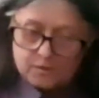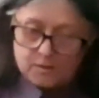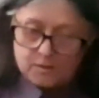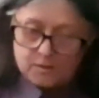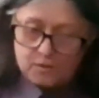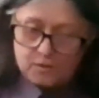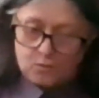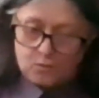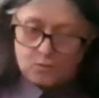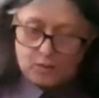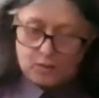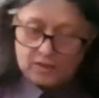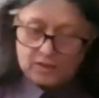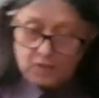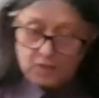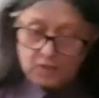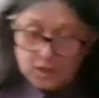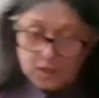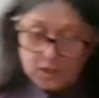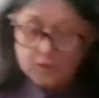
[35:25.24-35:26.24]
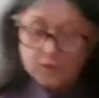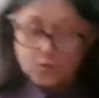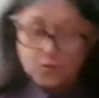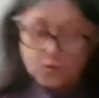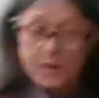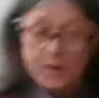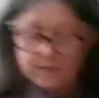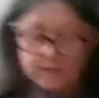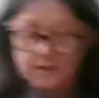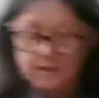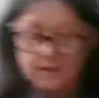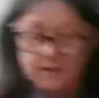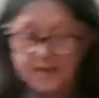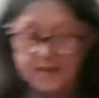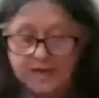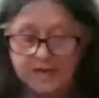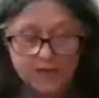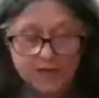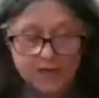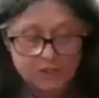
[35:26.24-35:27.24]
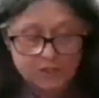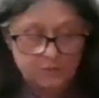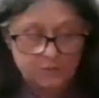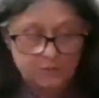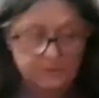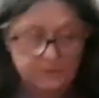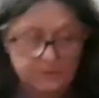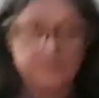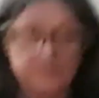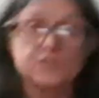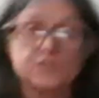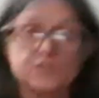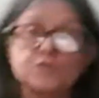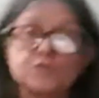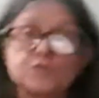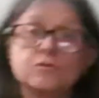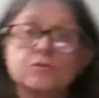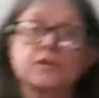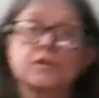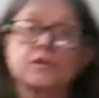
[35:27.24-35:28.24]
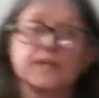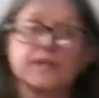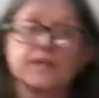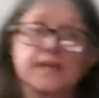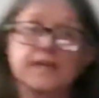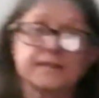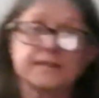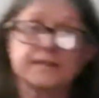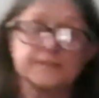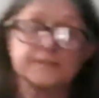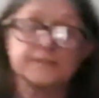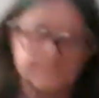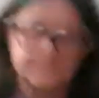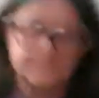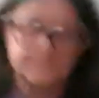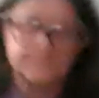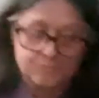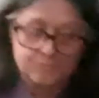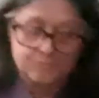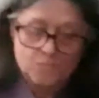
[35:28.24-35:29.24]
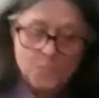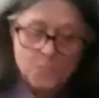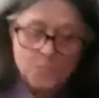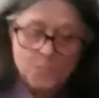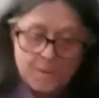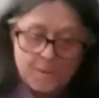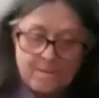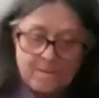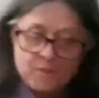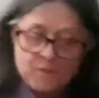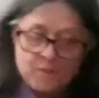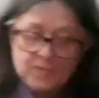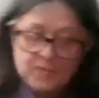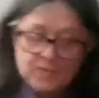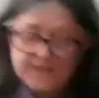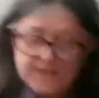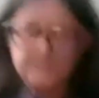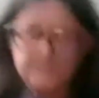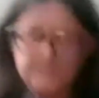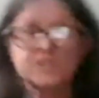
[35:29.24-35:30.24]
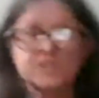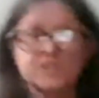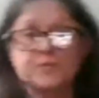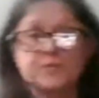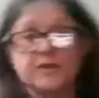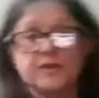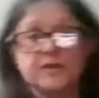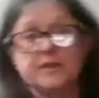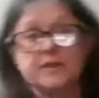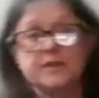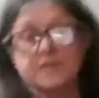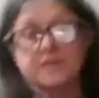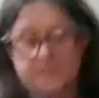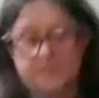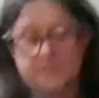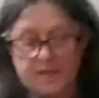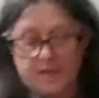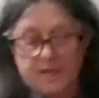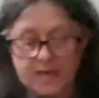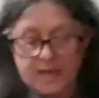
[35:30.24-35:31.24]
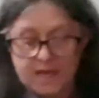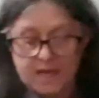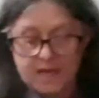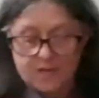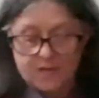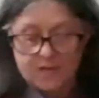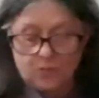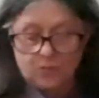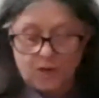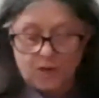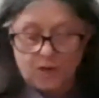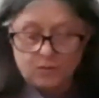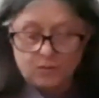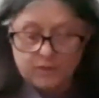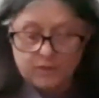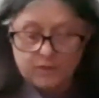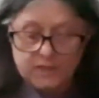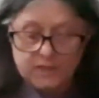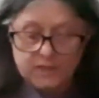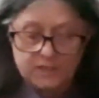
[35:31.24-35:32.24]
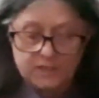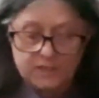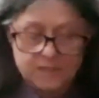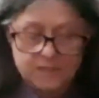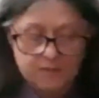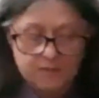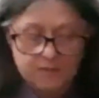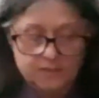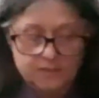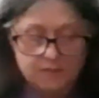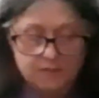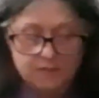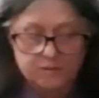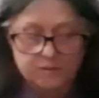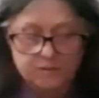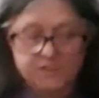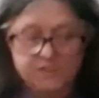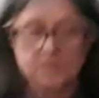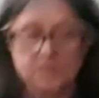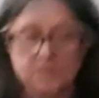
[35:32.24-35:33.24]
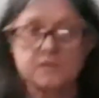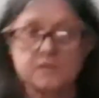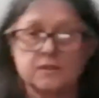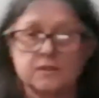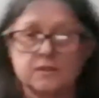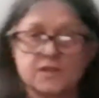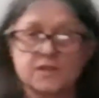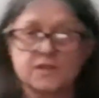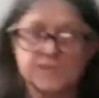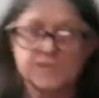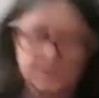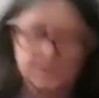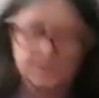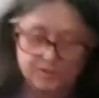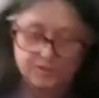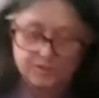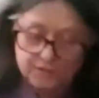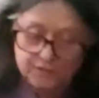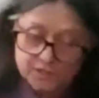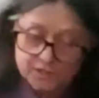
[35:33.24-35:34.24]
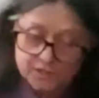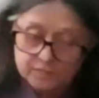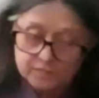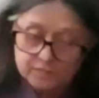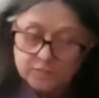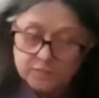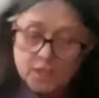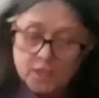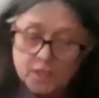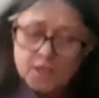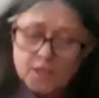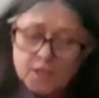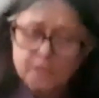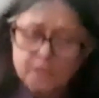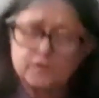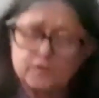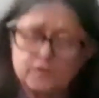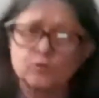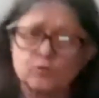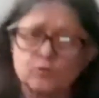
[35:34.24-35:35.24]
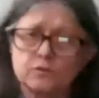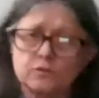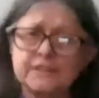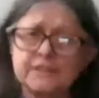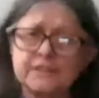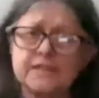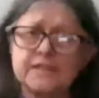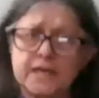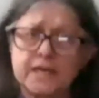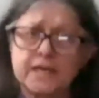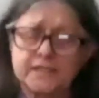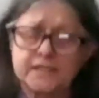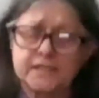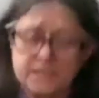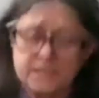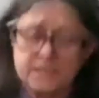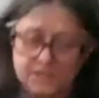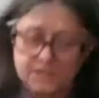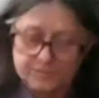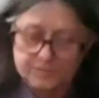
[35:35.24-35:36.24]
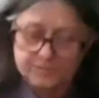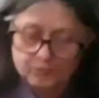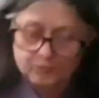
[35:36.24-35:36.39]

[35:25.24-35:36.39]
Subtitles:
Well, quite a lot, actually. The two are connected by an experience I had while working in downtown Los Angeles in the early 90s.